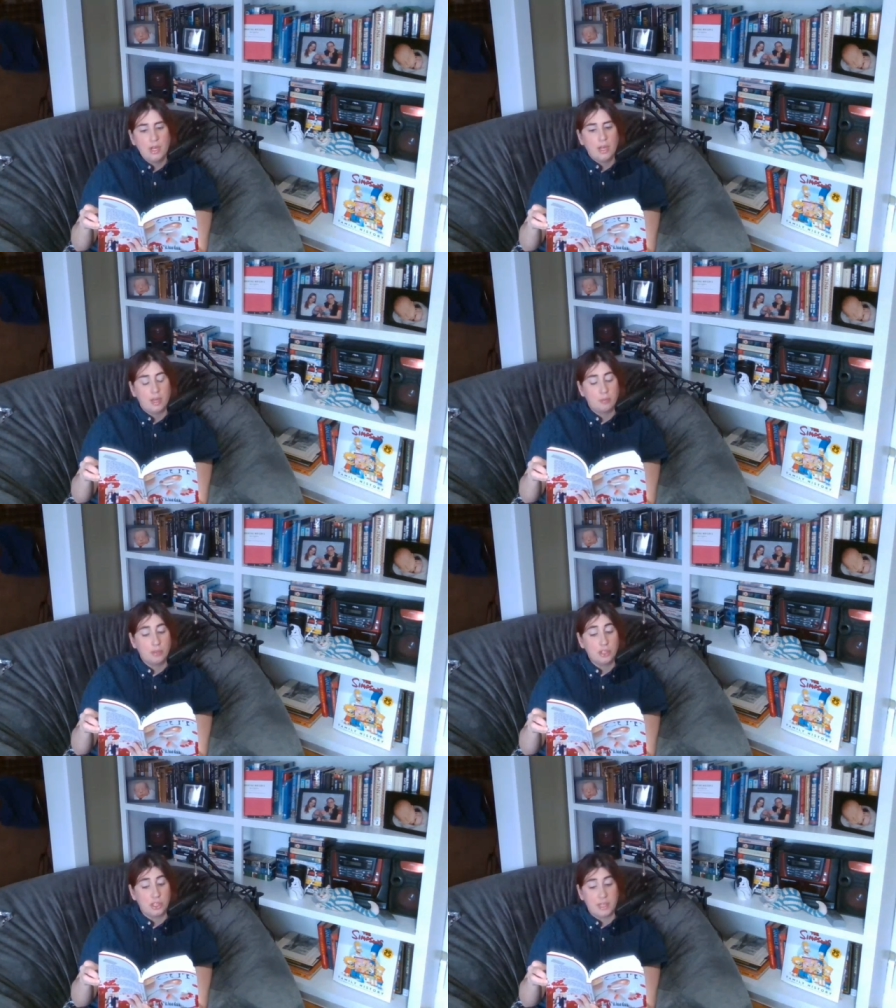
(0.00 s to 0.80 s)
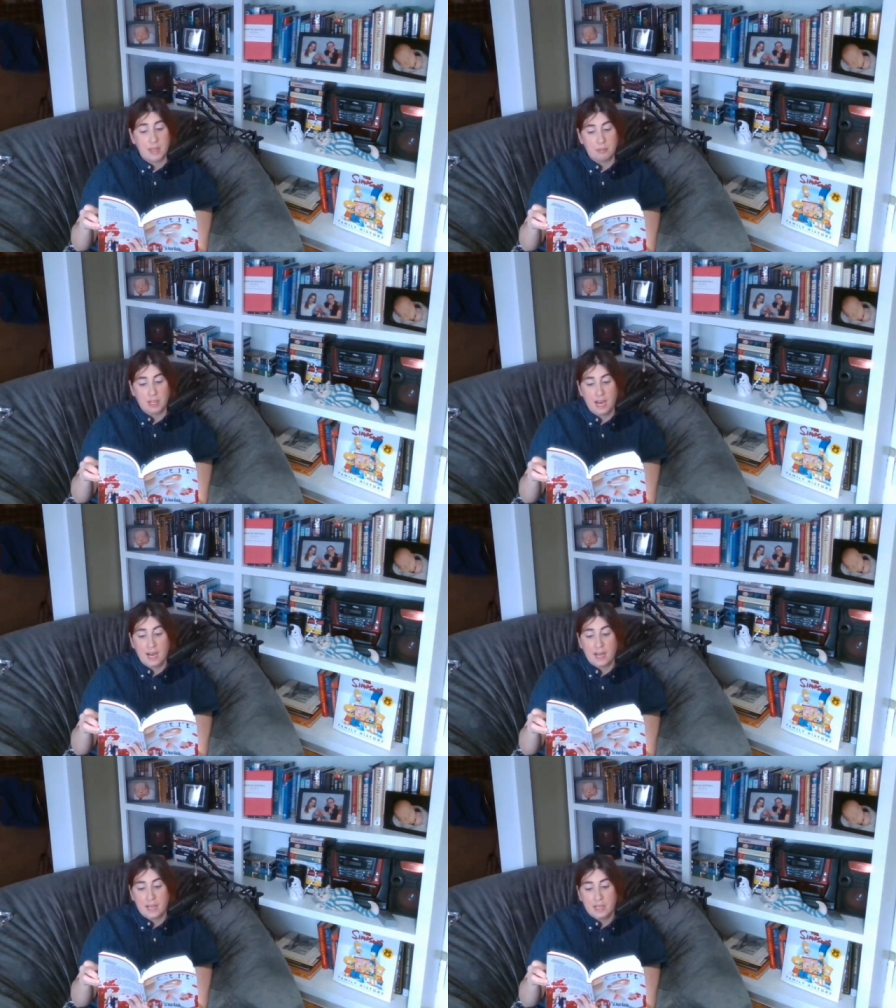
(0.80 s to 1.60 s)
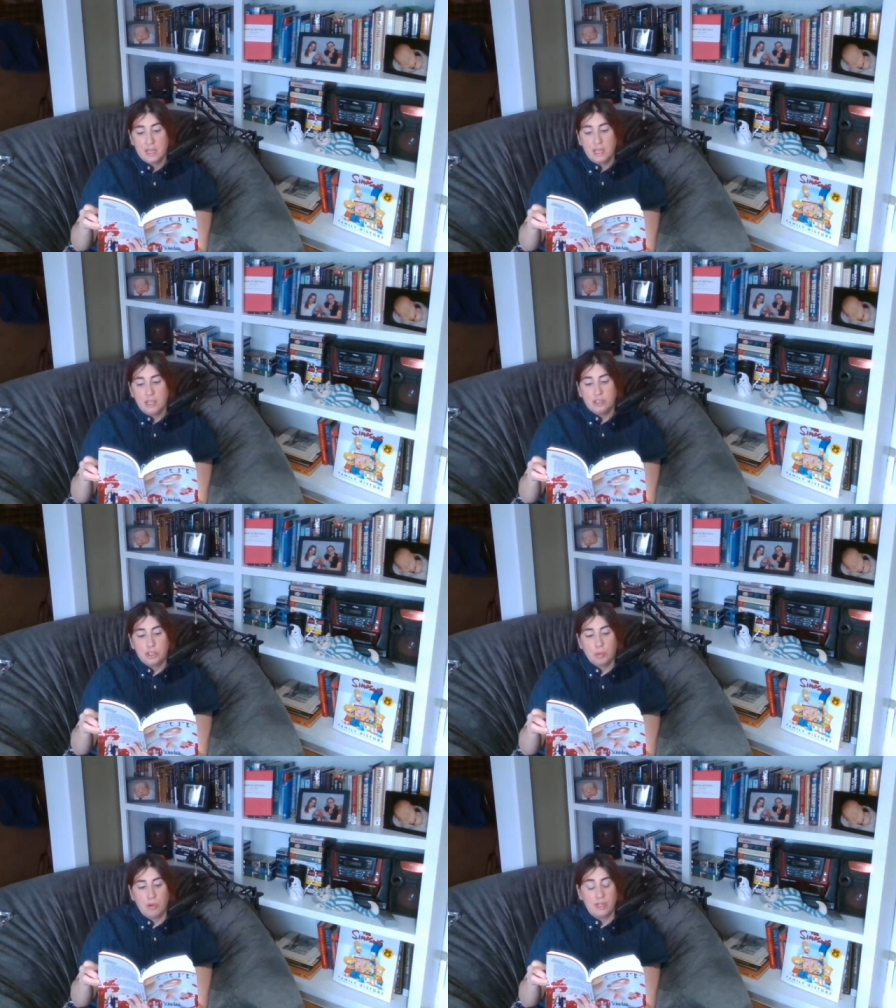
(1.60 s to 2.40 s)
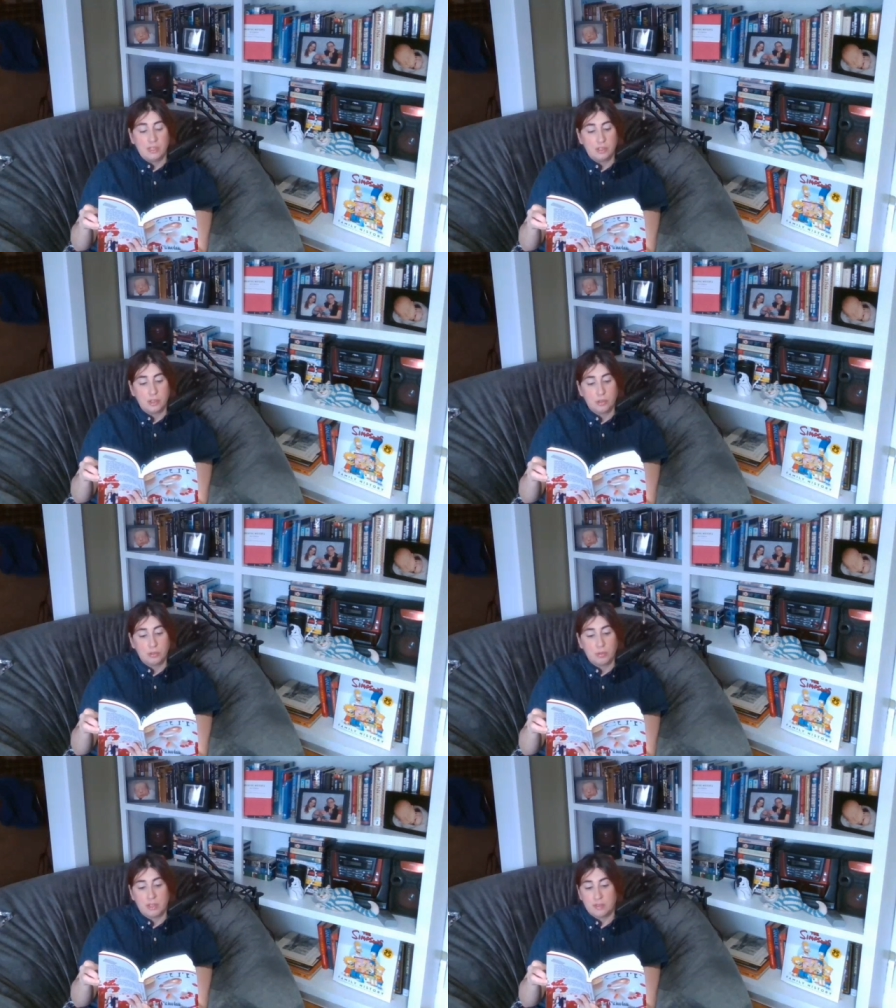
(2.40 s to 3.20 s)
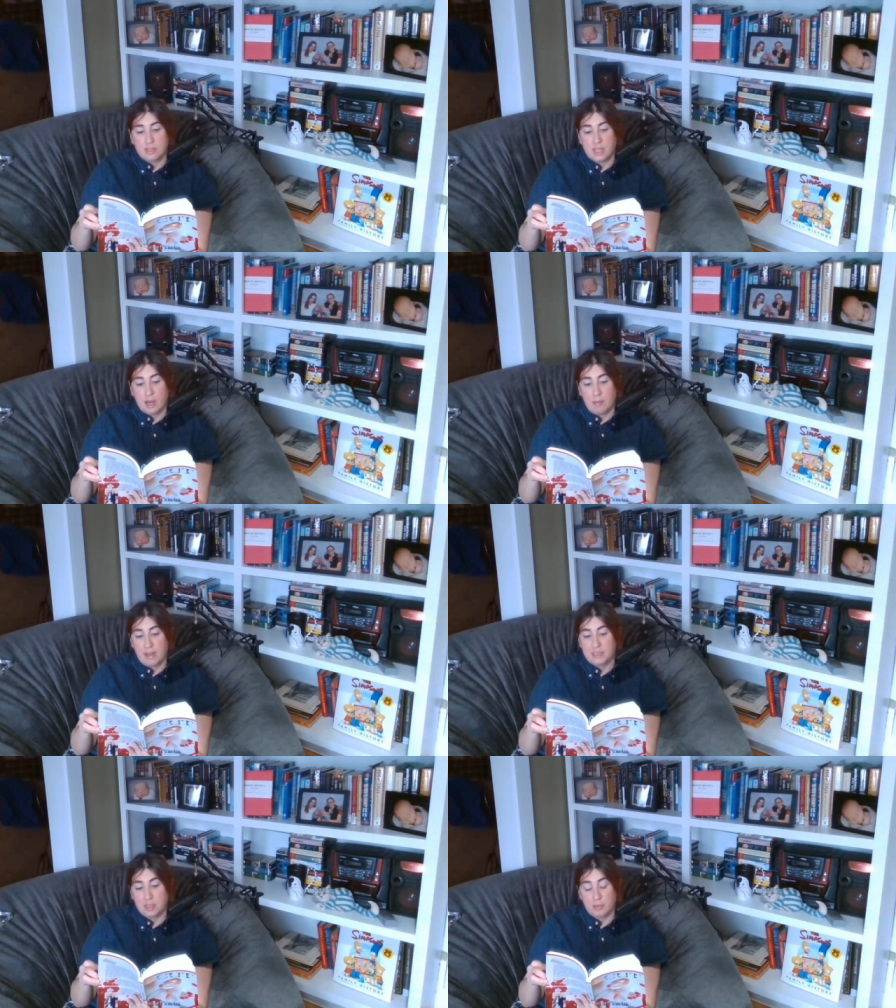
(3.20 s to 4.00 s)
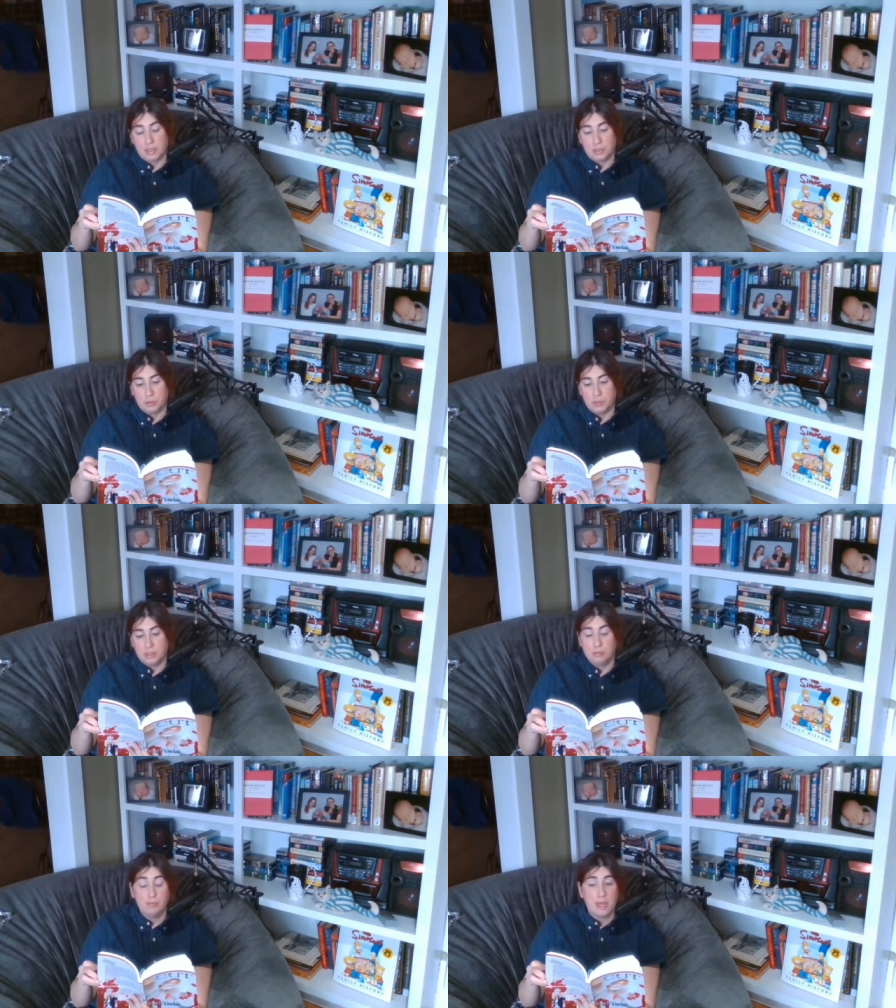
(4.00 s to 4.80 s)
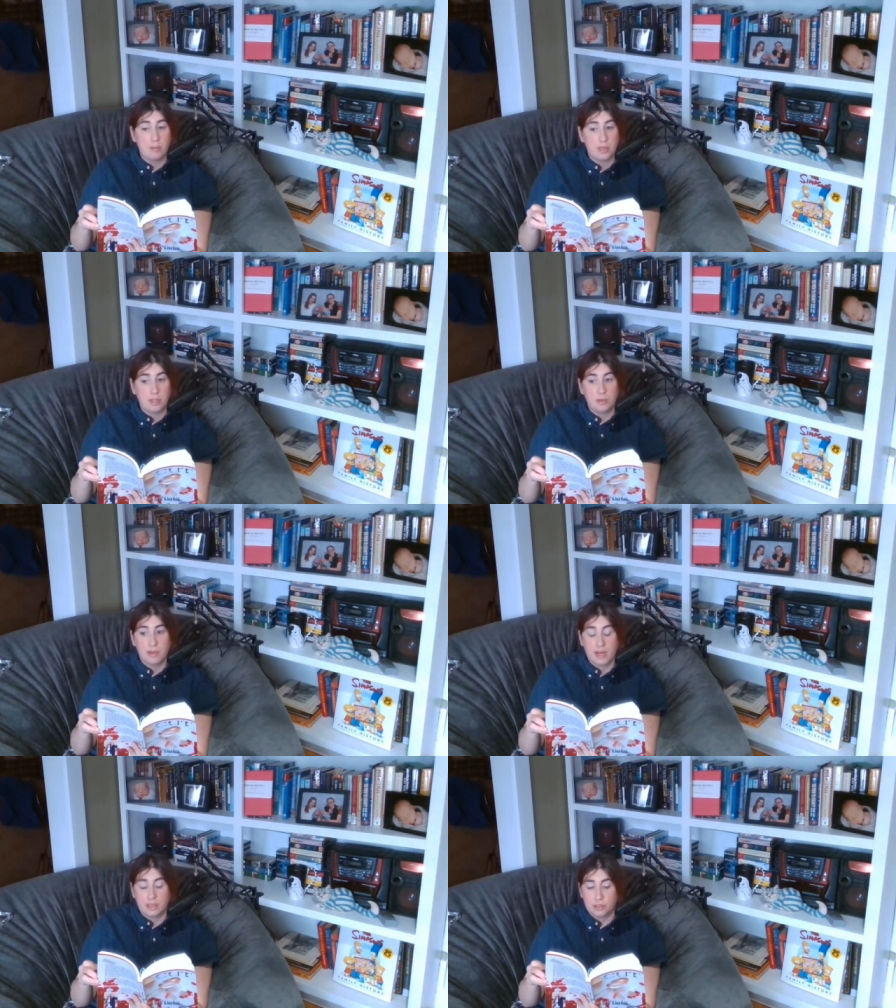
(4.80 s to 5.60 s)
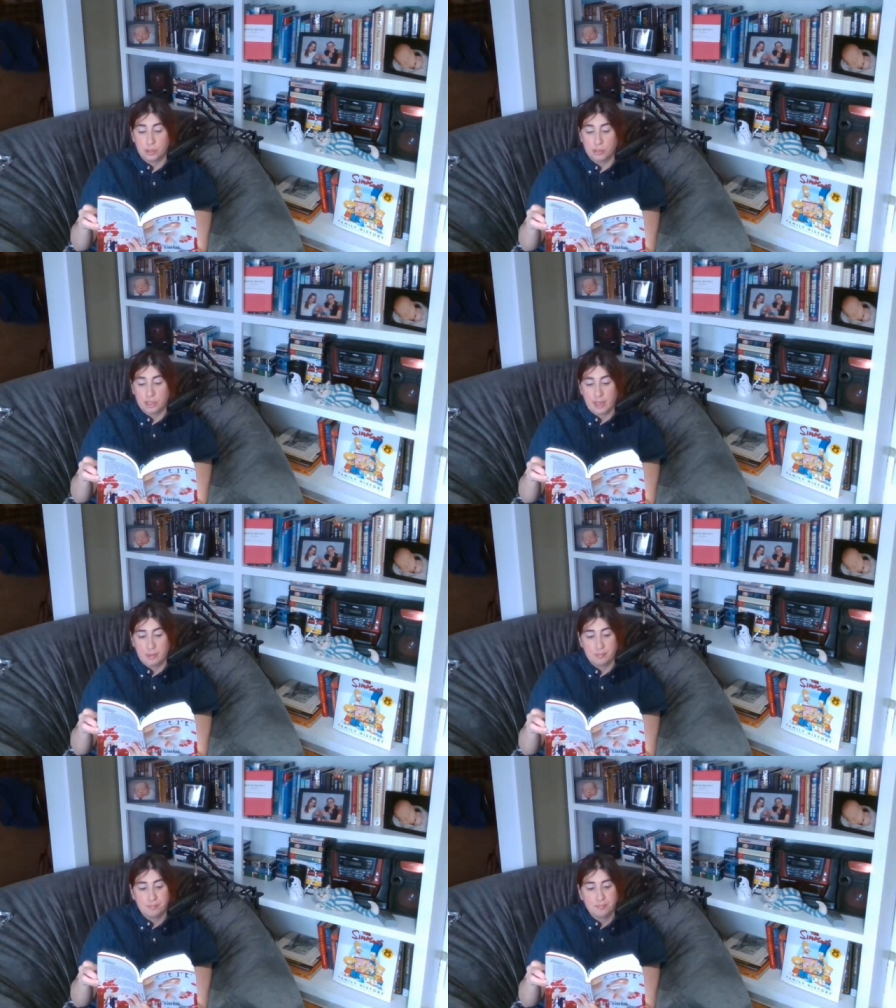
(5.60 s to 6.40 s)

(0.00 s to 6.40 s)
And Brigid aimed high. She wanted to go to one of the top basketball schools, maybe UConn or Georgetown.